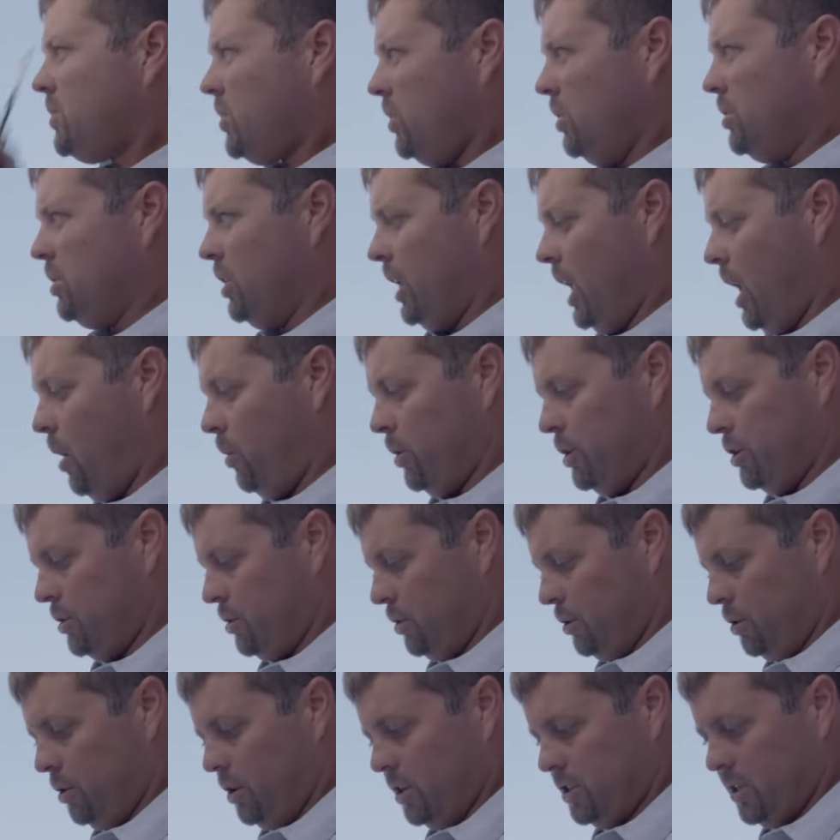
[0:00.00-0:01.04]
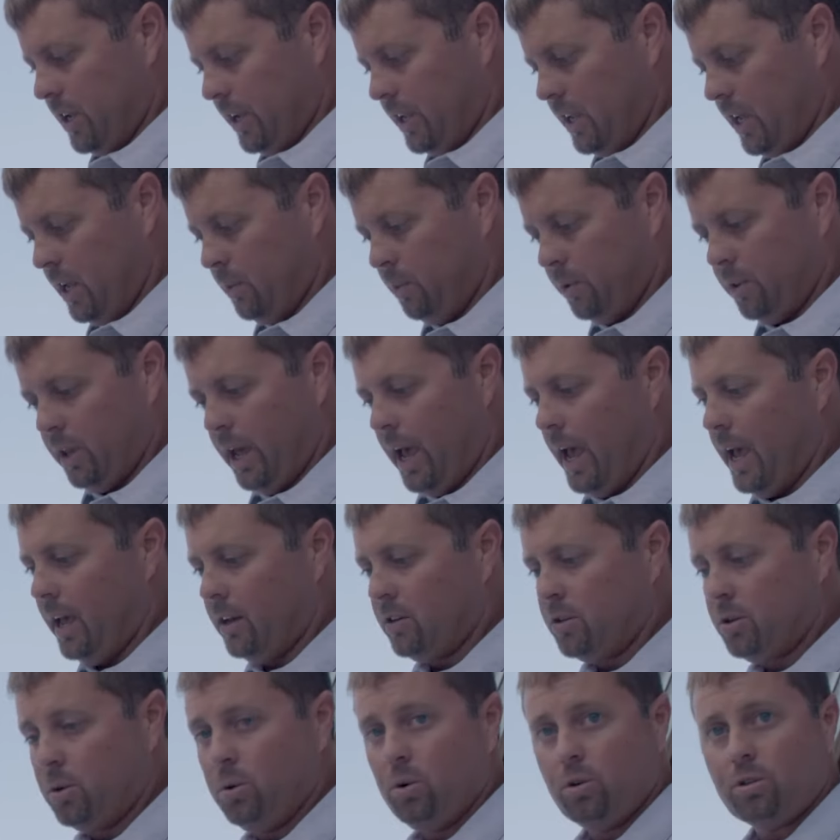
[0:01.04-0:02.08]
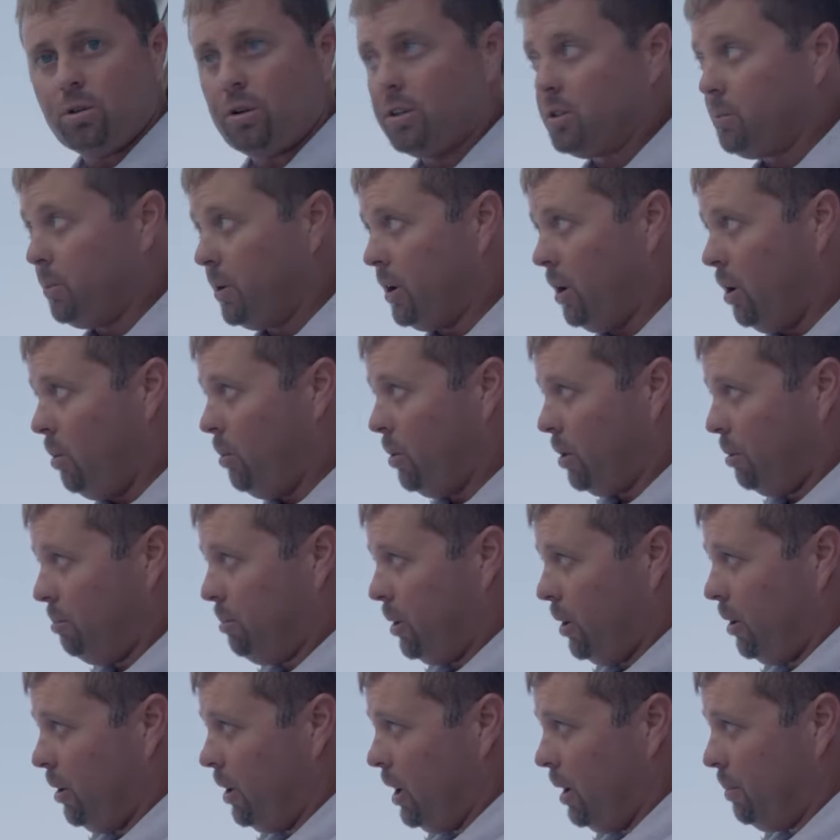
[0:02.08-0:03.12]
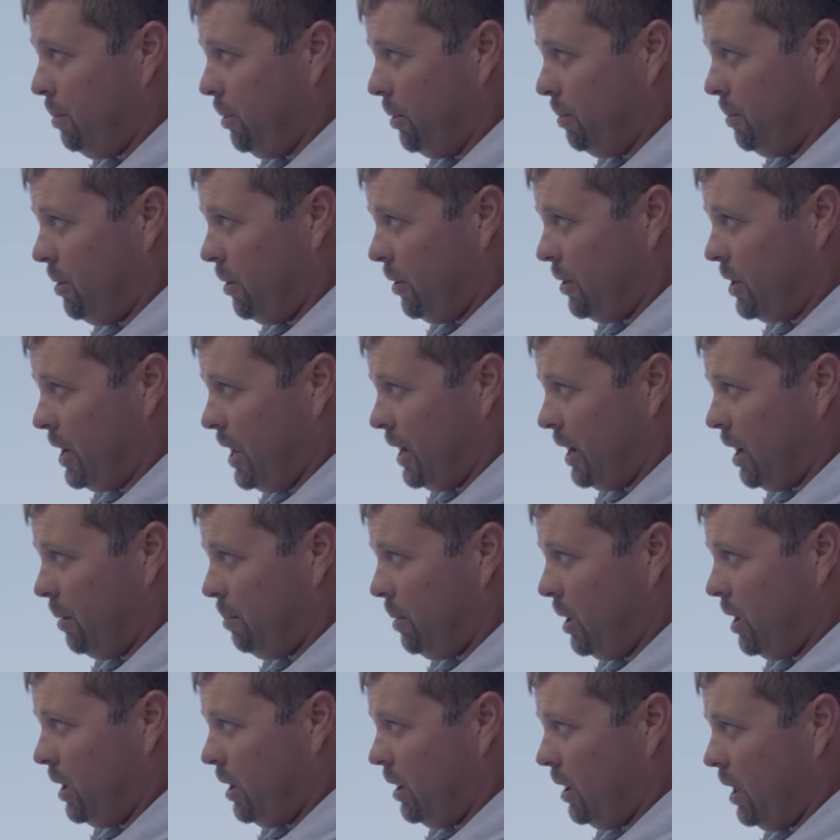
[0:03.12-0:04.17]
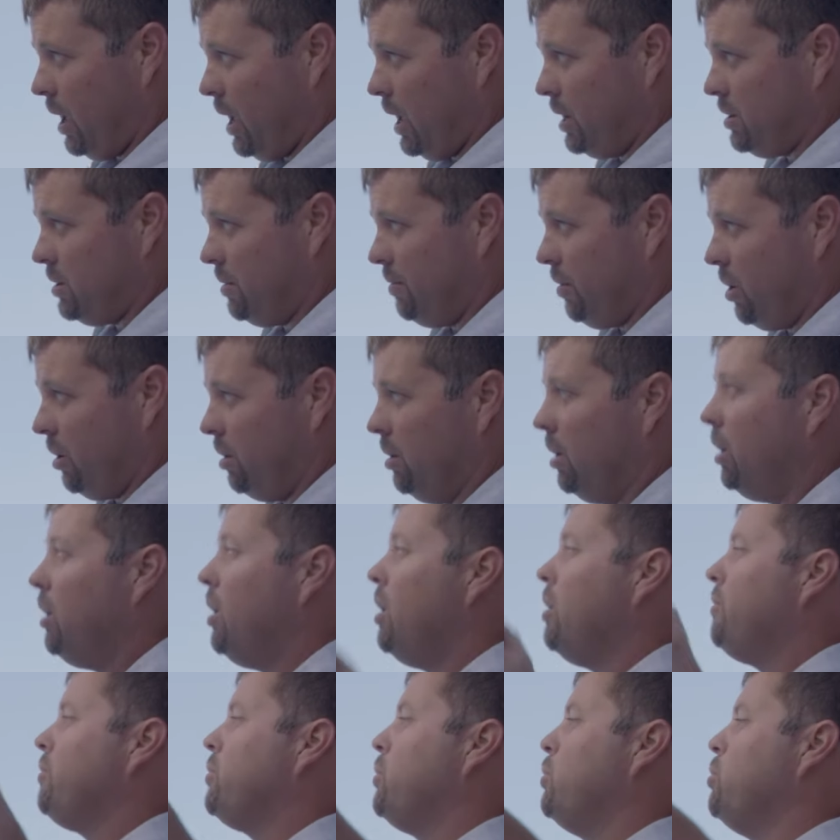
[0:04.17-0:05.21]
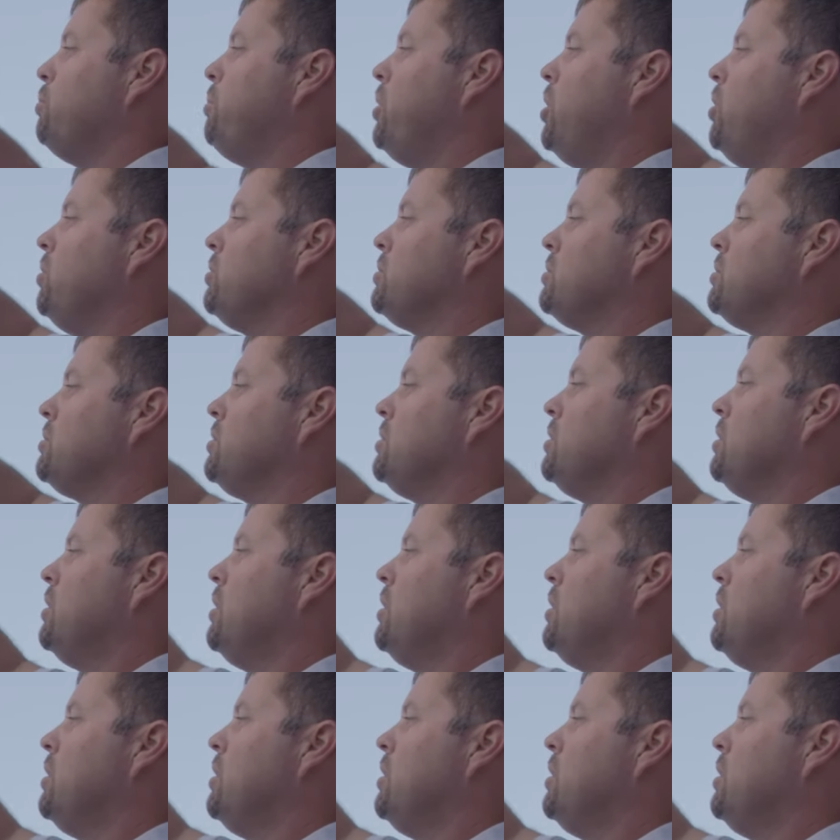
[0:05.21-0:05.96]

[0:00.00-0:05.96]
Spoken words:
So now we're just going to do this again with the hand tools because we don't want to burr up or ding up any of the heads of our through bolts.